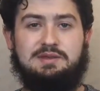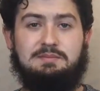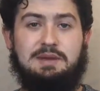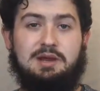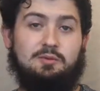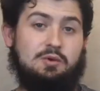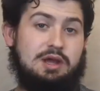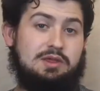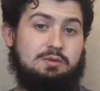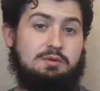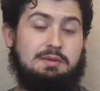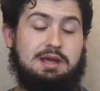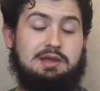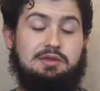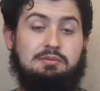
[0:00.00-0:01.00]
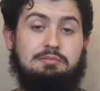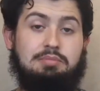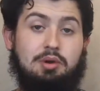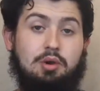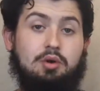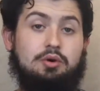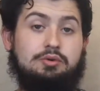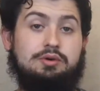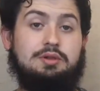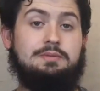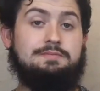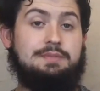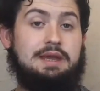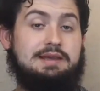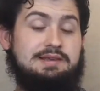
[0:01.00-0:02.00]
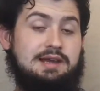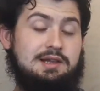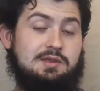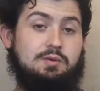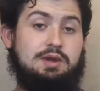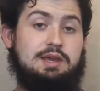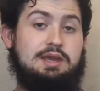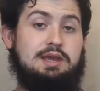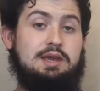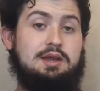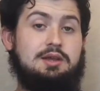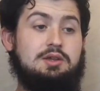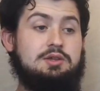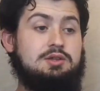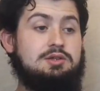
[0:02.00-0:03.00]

the main way that we make them plural is that we